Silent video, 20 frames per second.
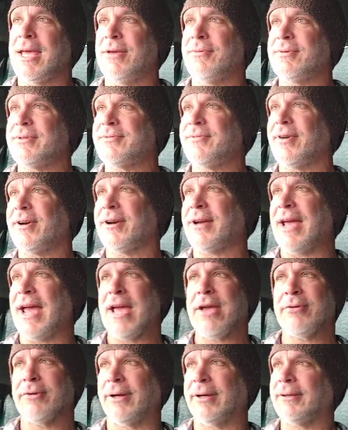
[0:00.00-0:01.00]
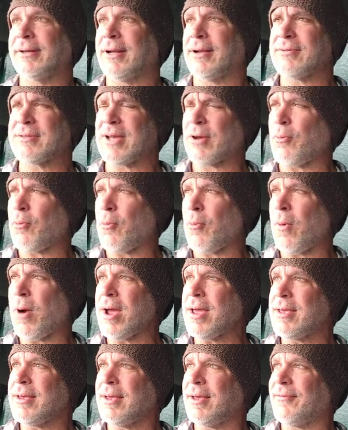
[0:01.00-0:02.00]
He was very angry. And I was like,
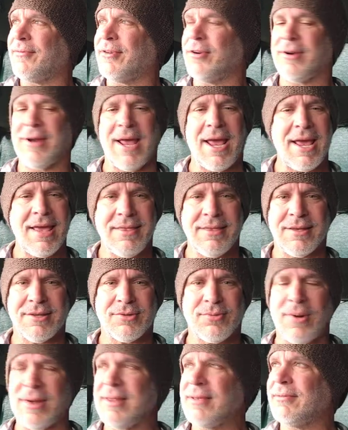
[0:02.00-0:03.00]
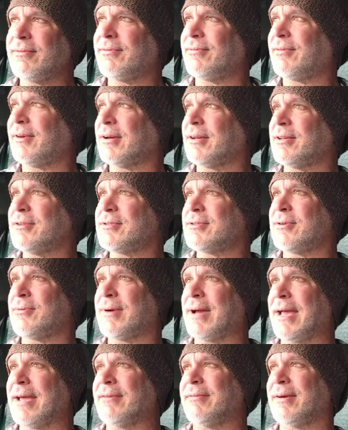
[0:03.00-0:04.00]
why, if you're an atheist, why the fuck are you
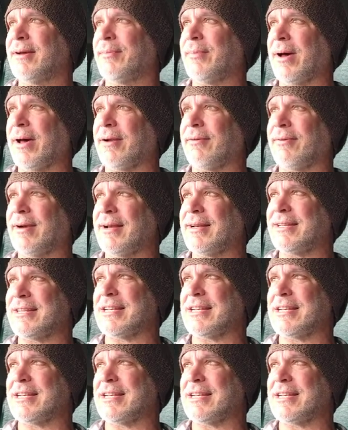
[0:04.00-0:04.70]
so angry about it, right?